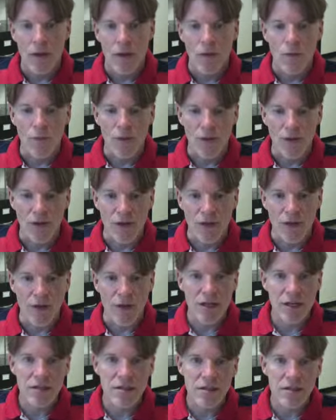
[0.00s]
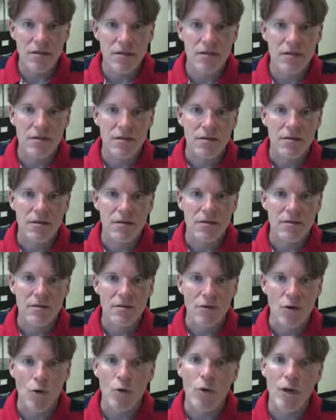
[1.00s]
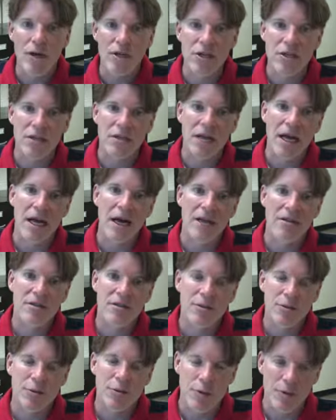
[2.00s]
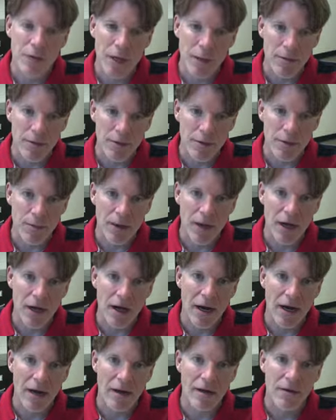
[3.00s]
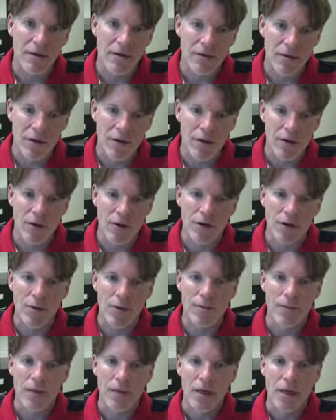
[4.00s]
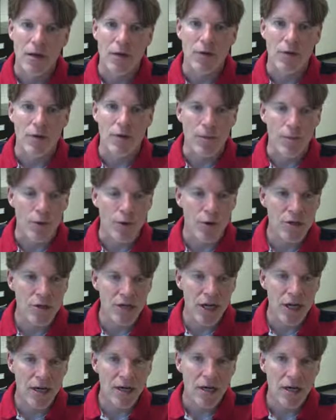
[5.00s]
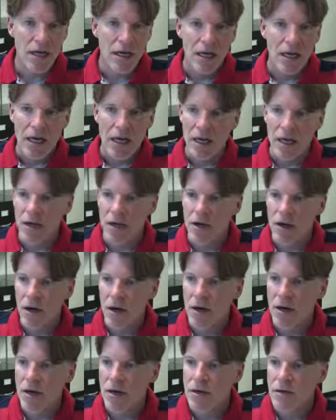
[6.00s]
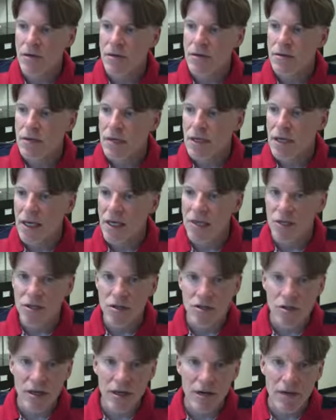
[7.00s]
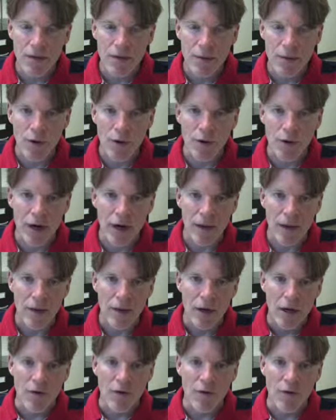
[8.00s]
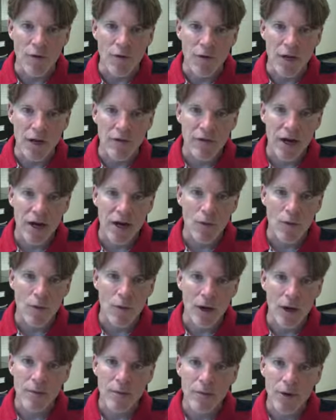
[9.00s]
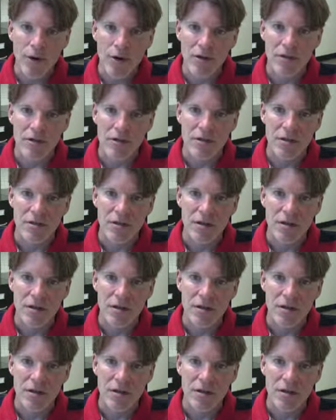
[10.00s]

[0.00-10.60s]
With a thesis, no questions asked, you would be able to apply, there you go. With a project, in our history of the program, we've only ever had one person